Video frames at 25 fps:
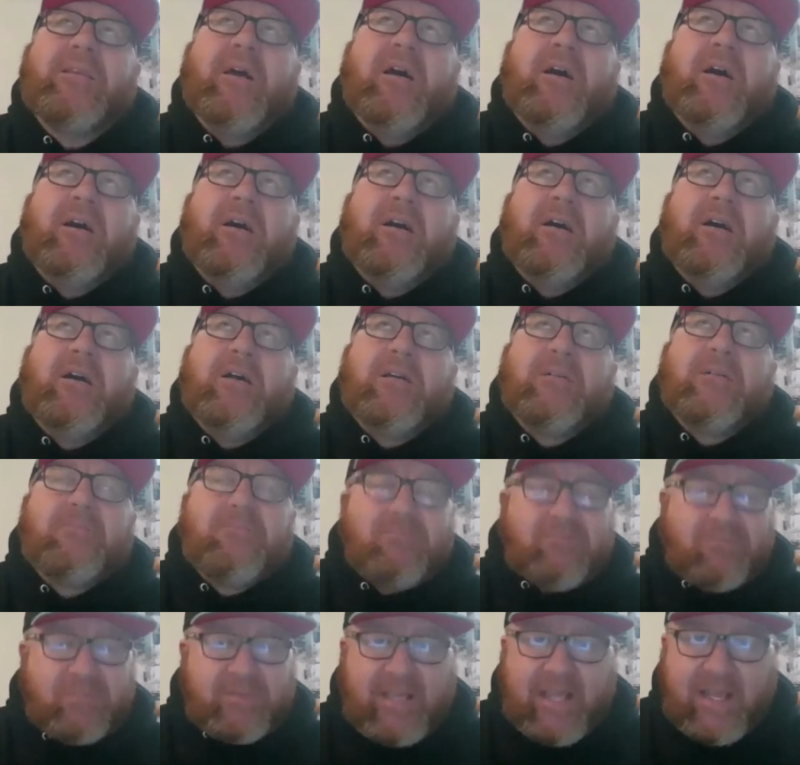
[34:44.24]
Uh,
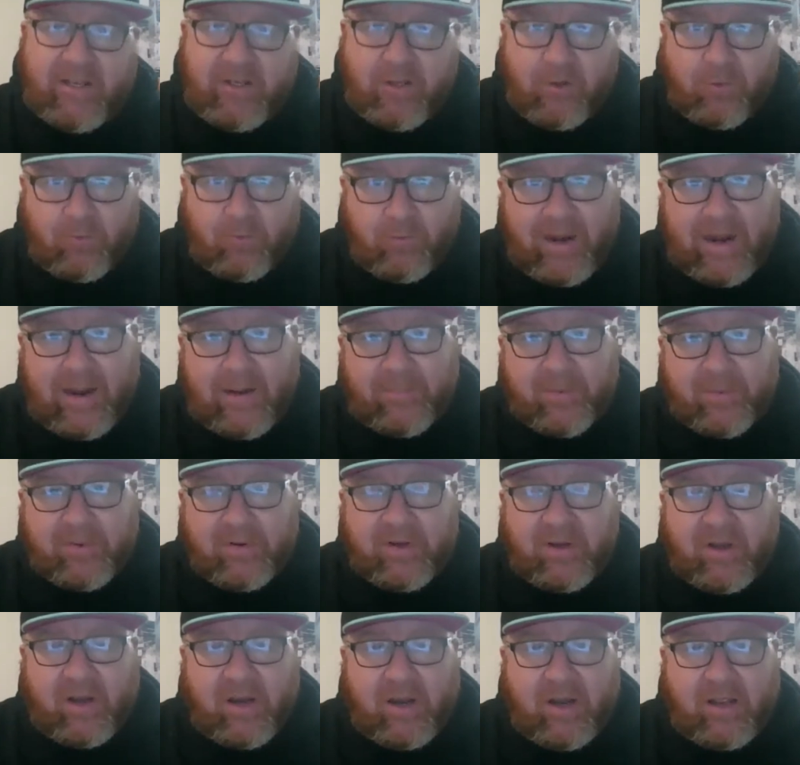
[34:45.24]
can you rap or
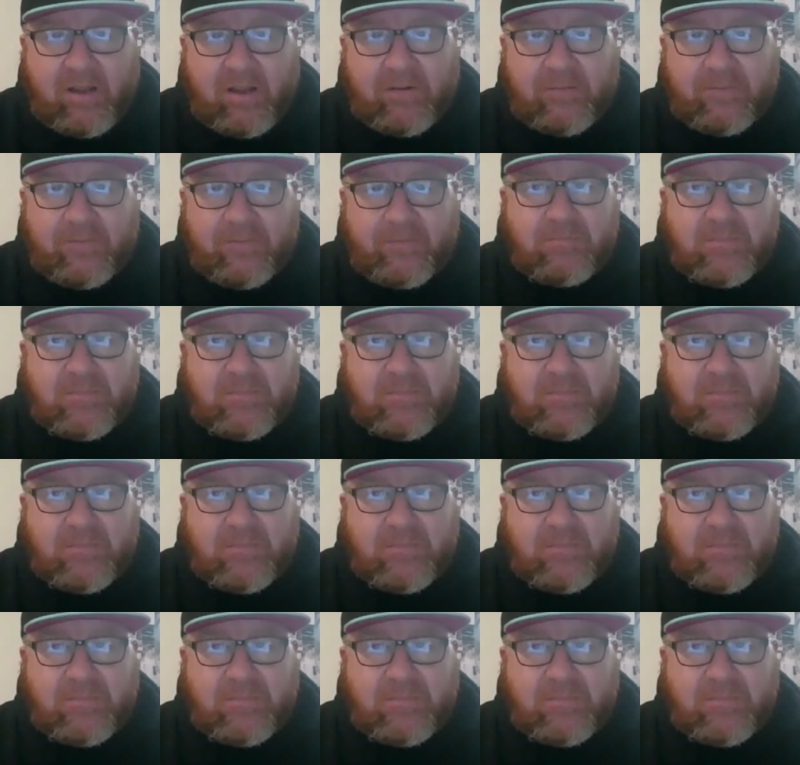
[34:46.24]
not?